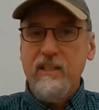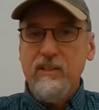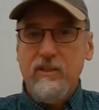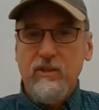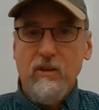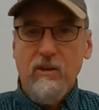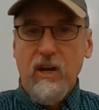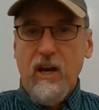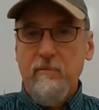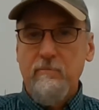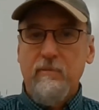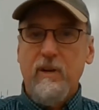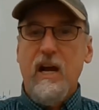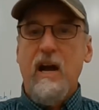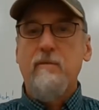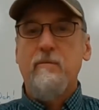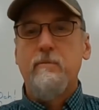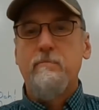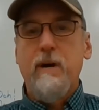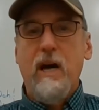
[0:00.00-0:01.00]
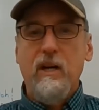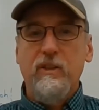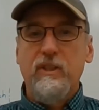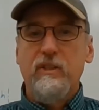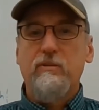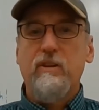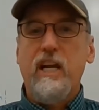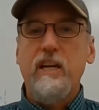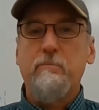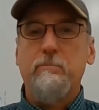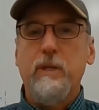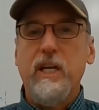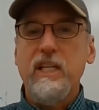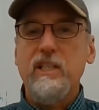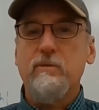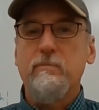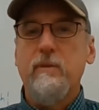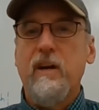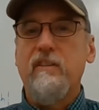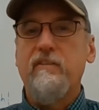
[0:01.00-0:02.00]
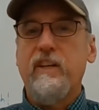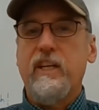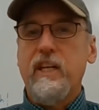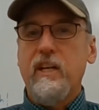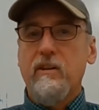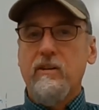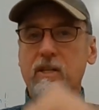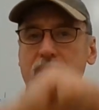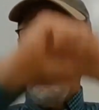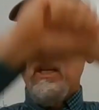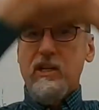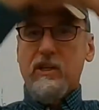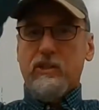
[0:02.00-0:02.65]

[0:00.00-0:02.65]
So I'm about in the right place for my video.